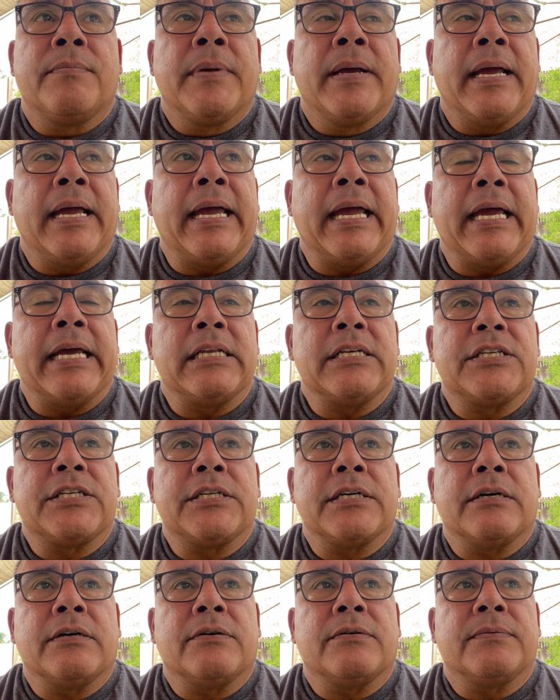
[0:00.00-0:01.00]
And
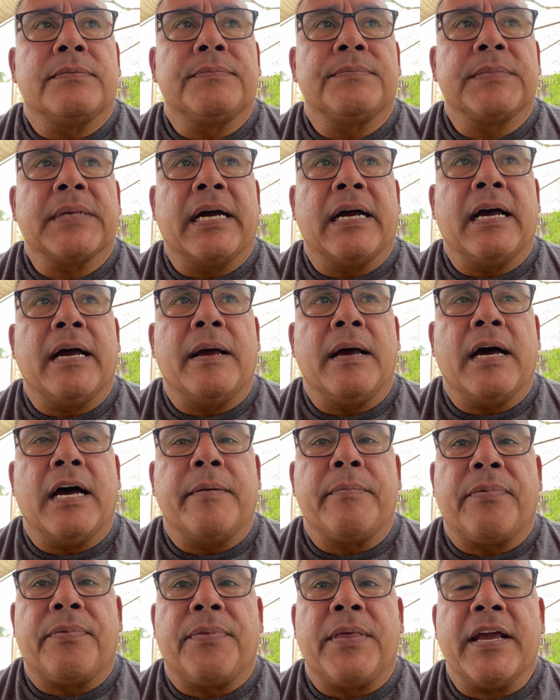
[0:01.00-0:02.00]
so
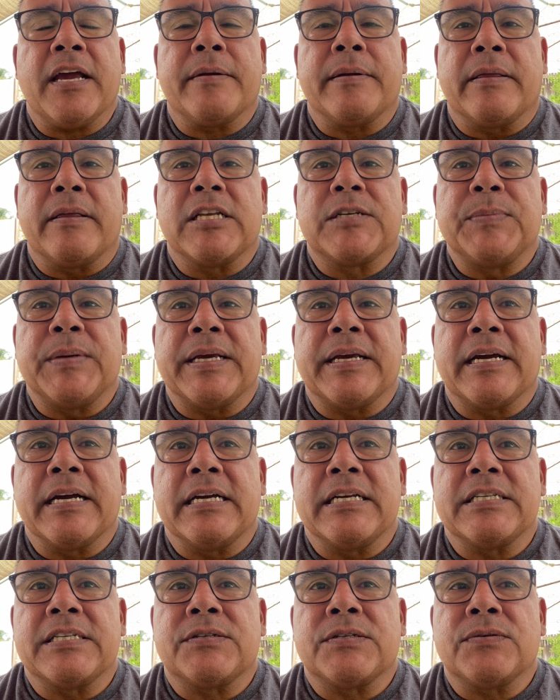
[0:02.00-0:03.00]
I'm thinking of this
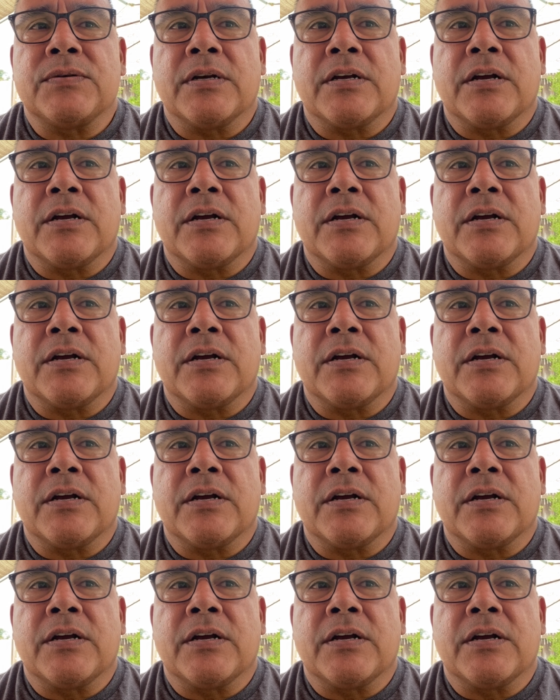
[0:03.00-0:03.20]
because